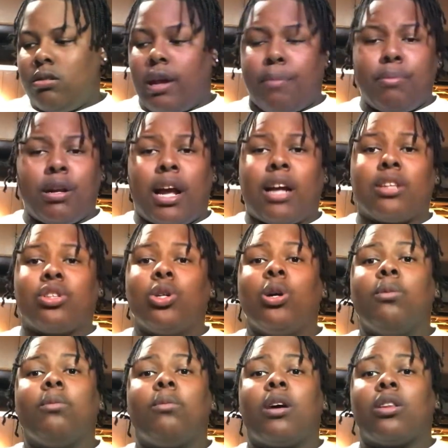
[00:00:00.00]
They put like a
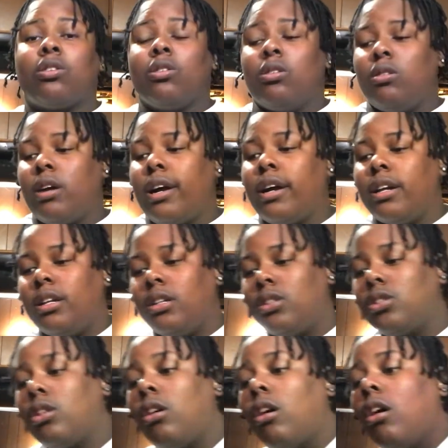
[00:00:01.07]
tube in my throat. I couldn't even
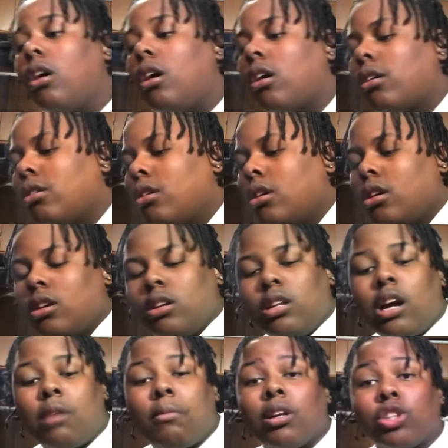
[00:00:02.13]
talk.
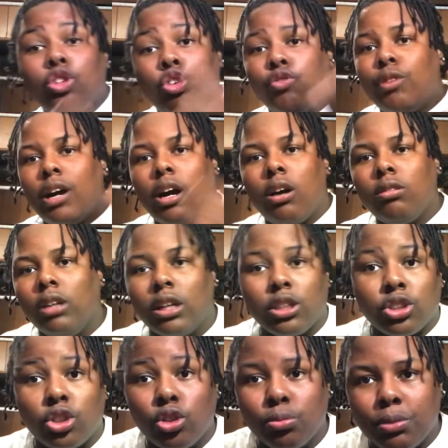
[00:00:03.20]
Not my tooth out, looking
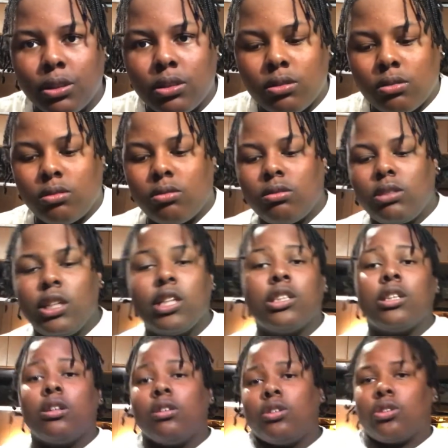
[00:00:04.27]
stupid. Tears
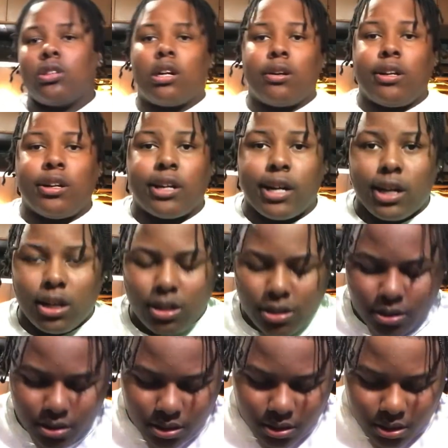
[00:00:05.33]
up though, so I don't even care.
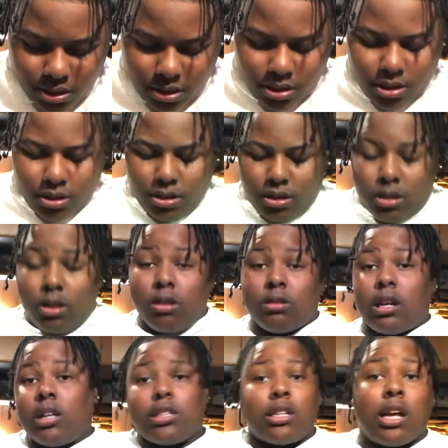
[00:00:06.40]
As long as
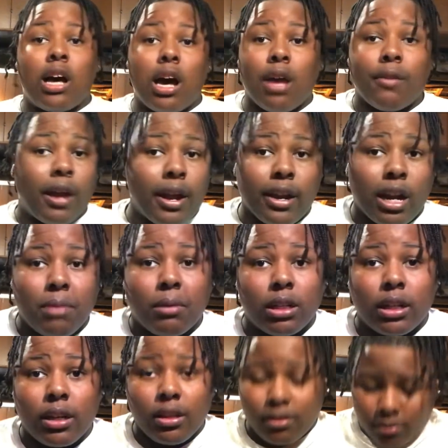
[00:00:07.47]
I was alive, I didn't care about
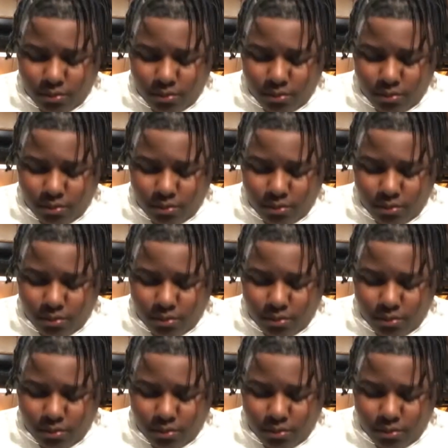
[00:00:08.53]
that.